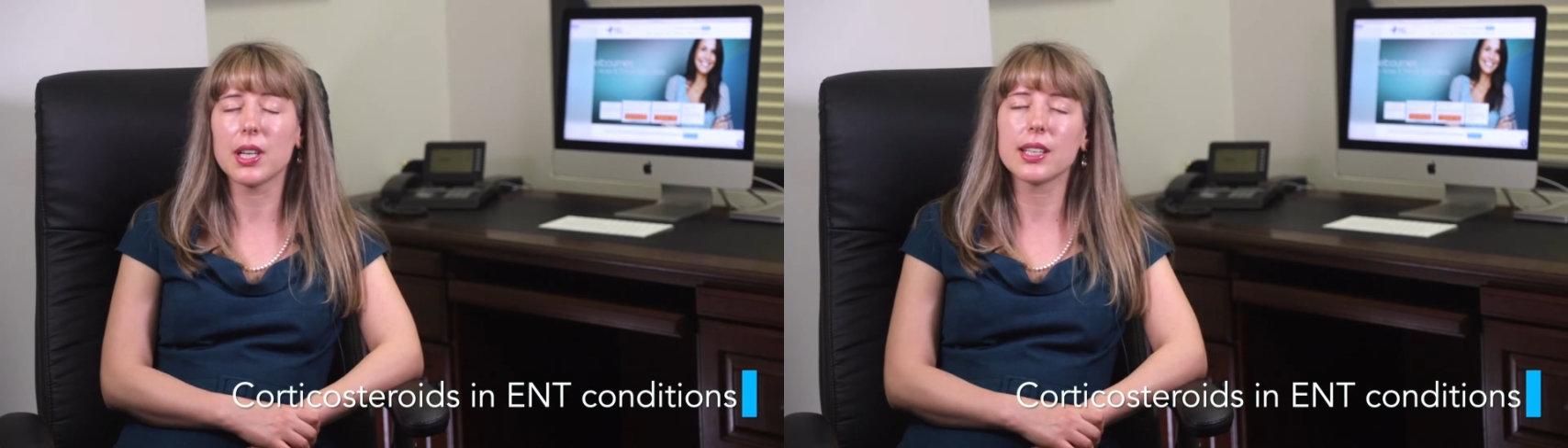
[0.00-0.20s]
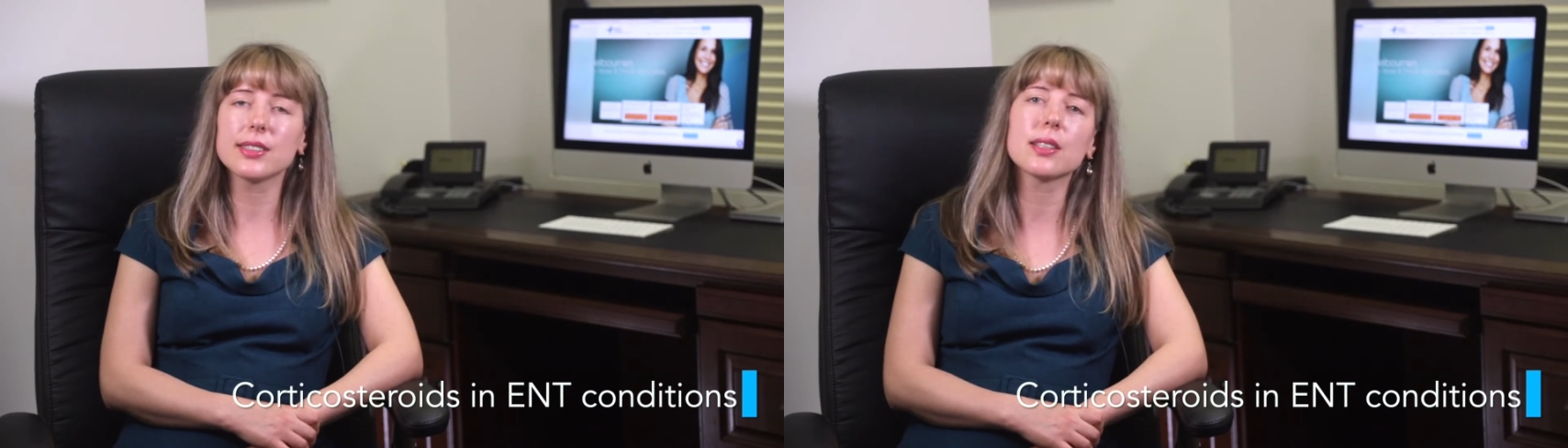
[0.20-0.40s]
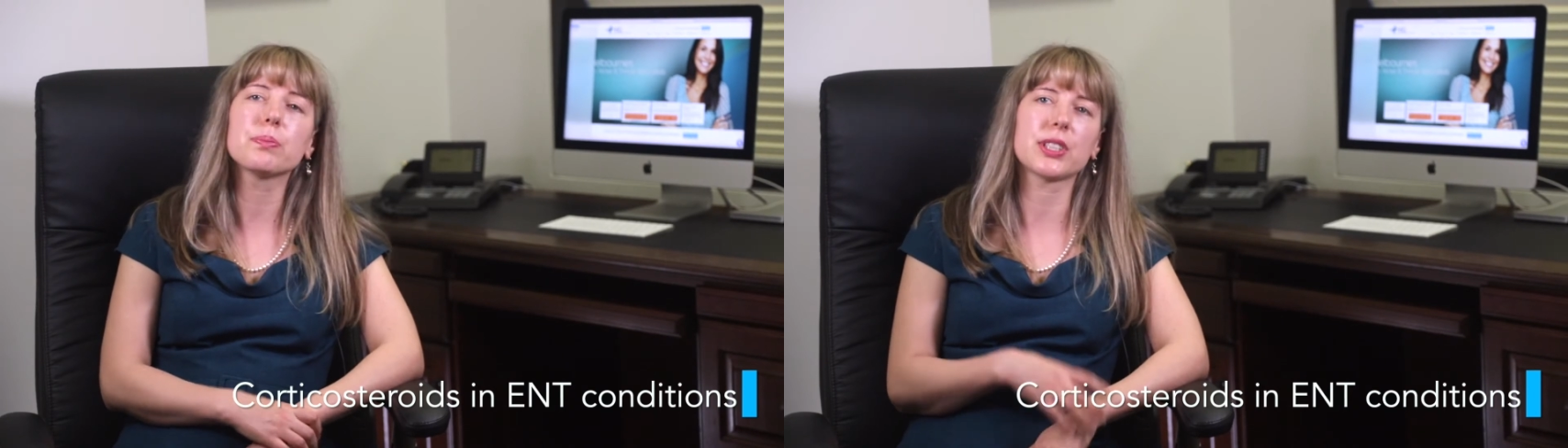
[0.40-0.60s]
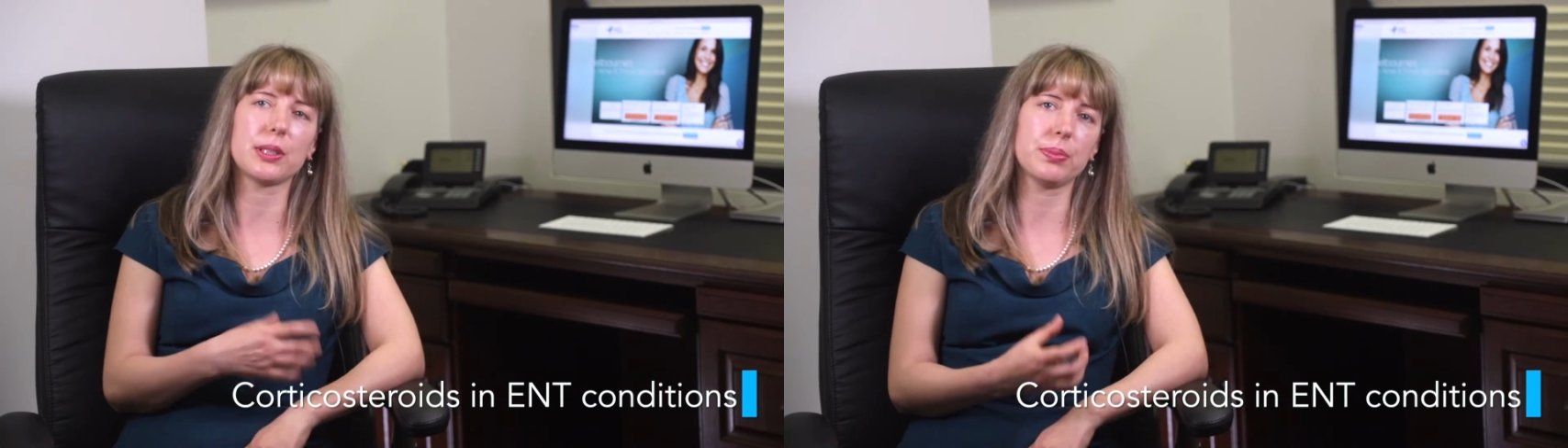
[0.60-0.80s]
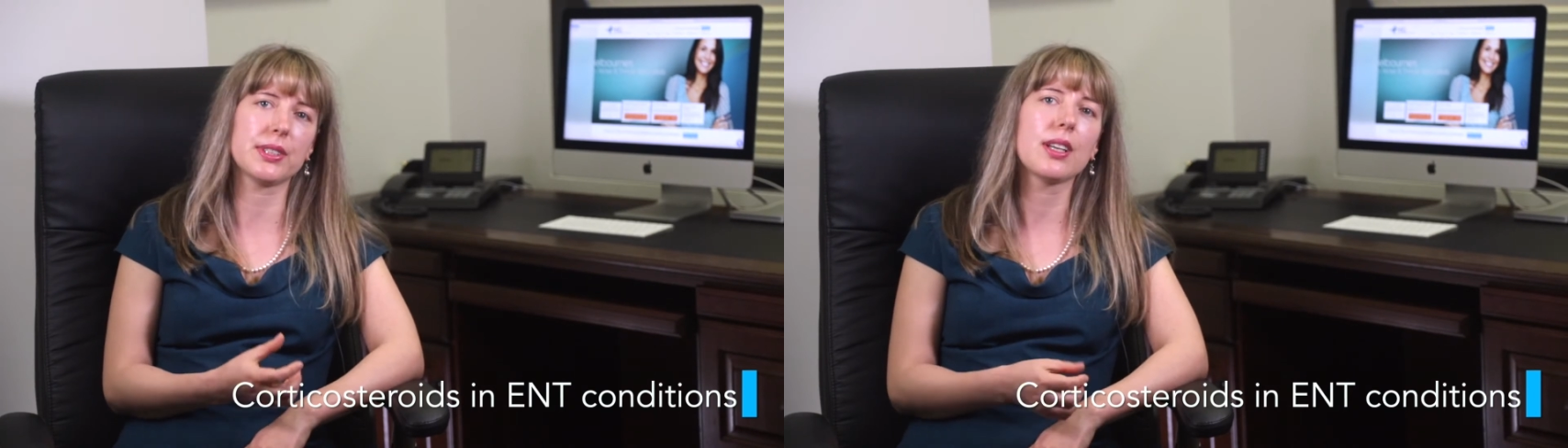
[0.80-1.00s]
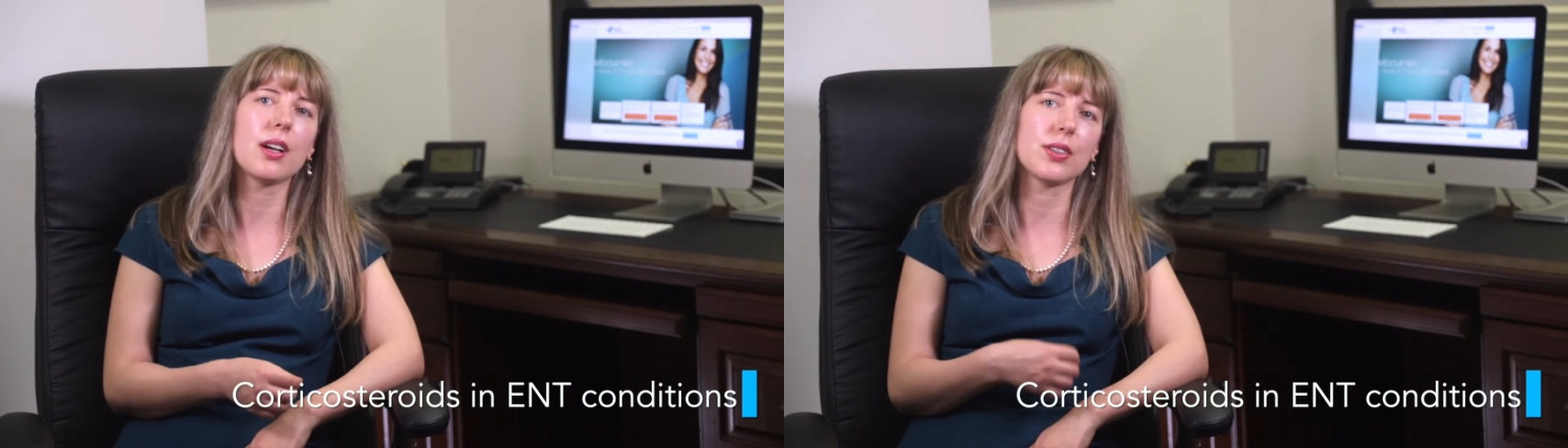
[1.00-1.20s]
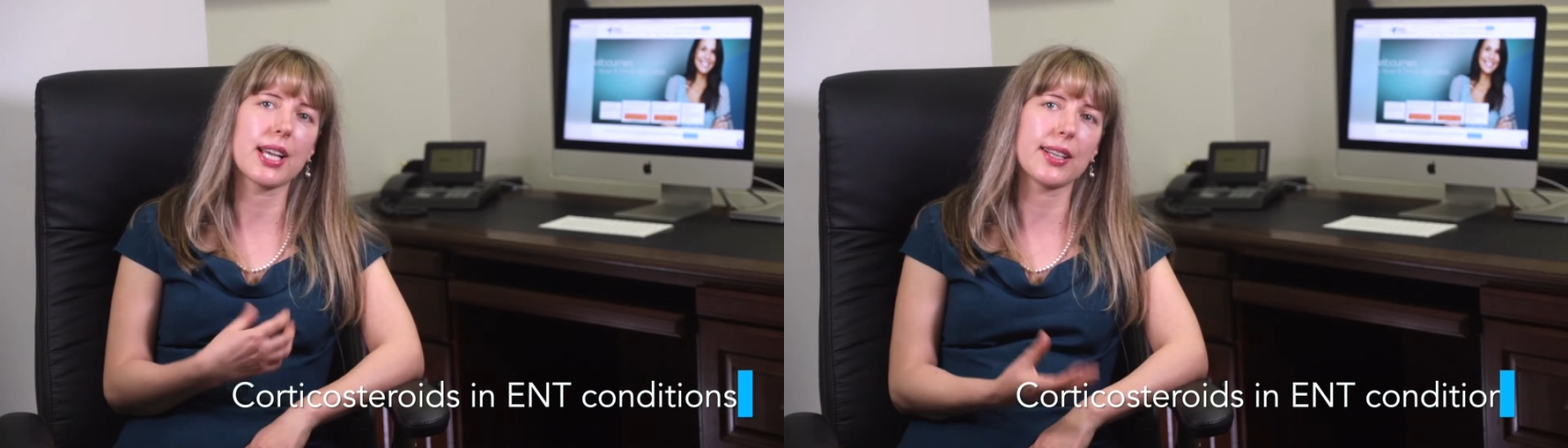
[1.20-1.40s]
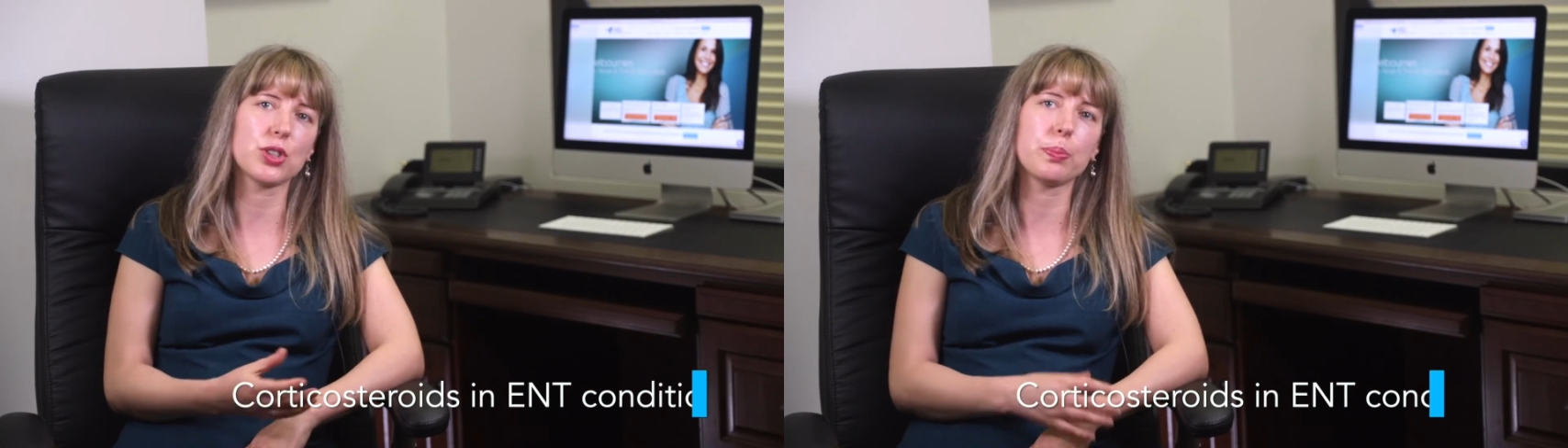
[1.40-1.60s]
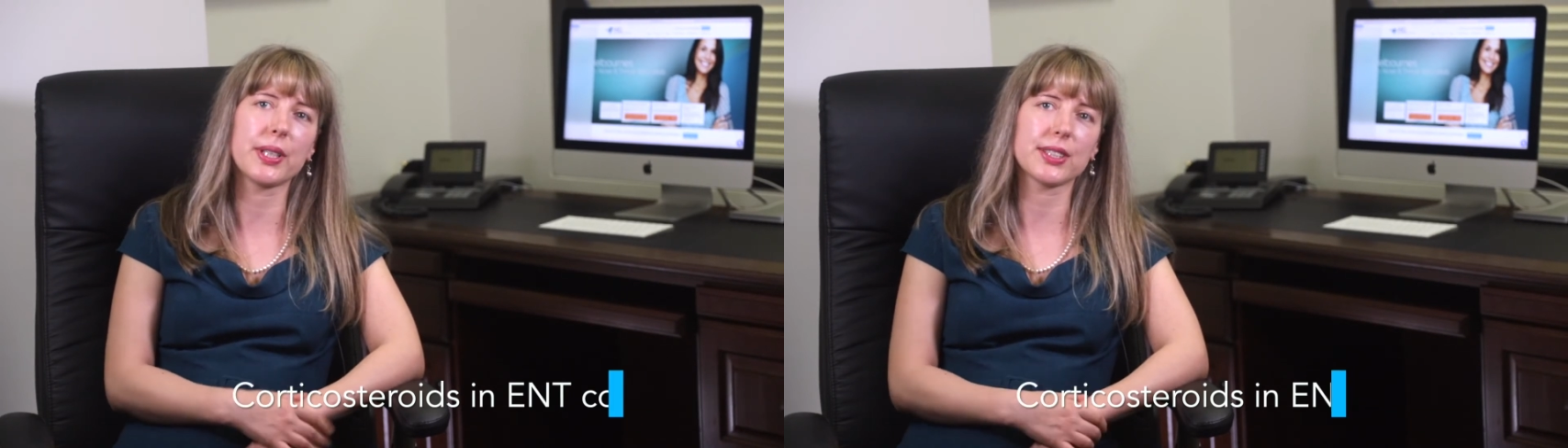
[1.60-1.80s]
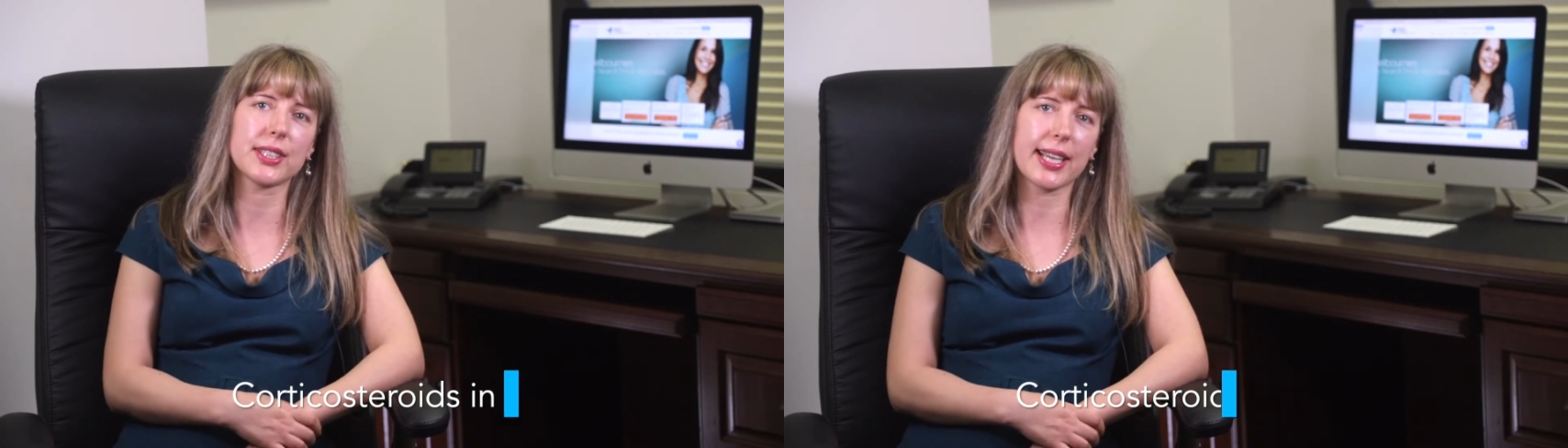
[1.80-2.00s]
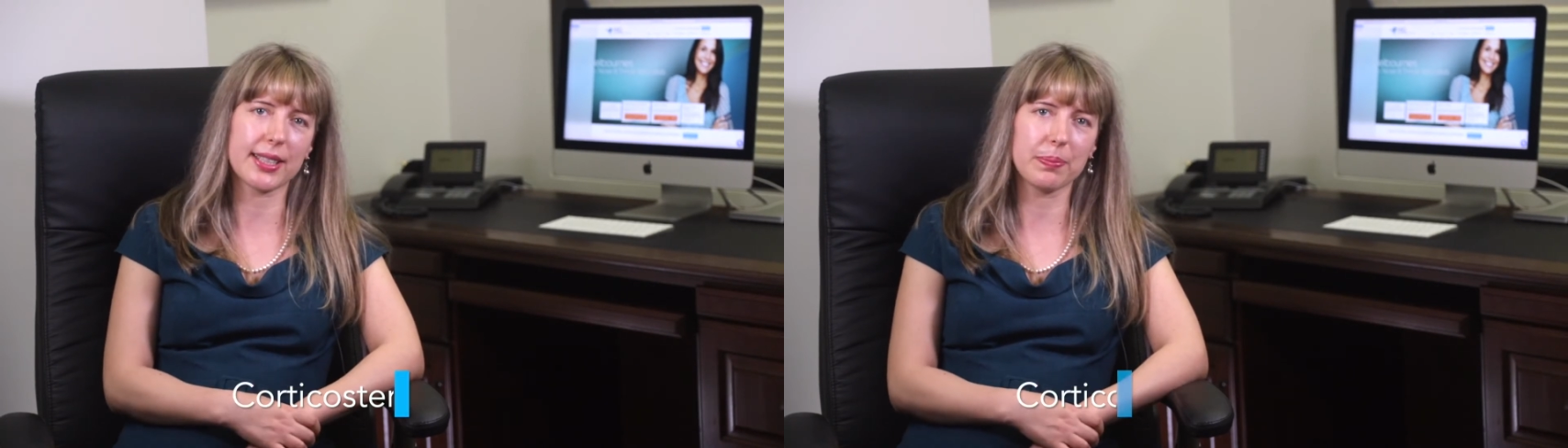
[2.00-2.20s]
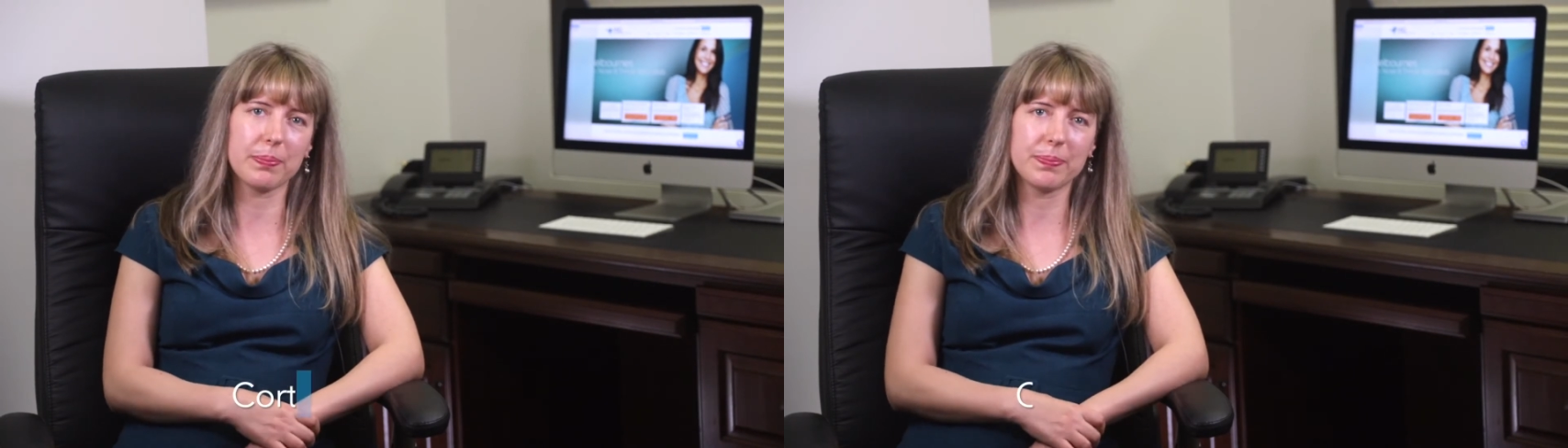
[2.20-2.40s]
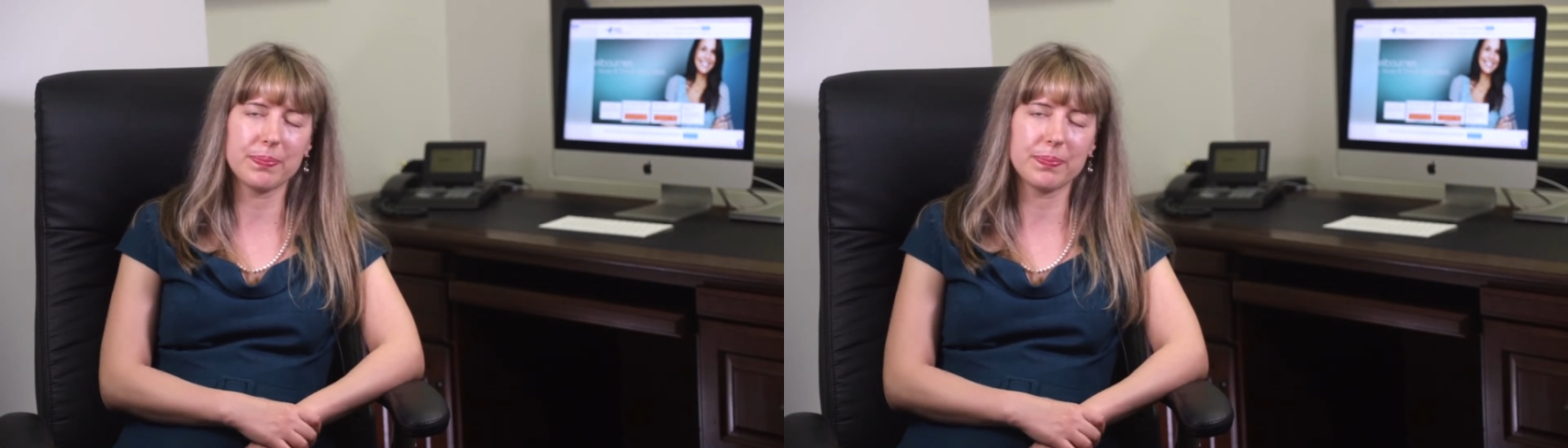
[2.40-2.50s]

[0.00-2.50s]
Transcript: and some tips on how to best take them.